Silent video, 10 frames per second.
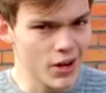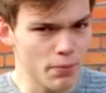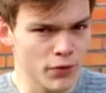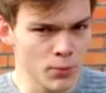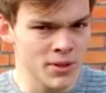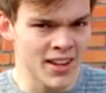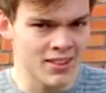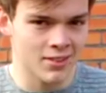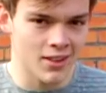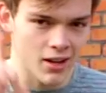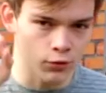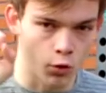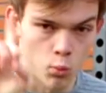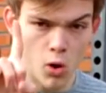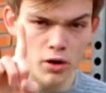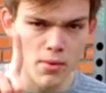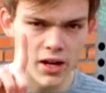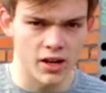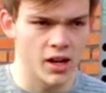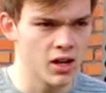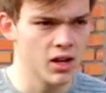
gonna perform this exercise for one minute.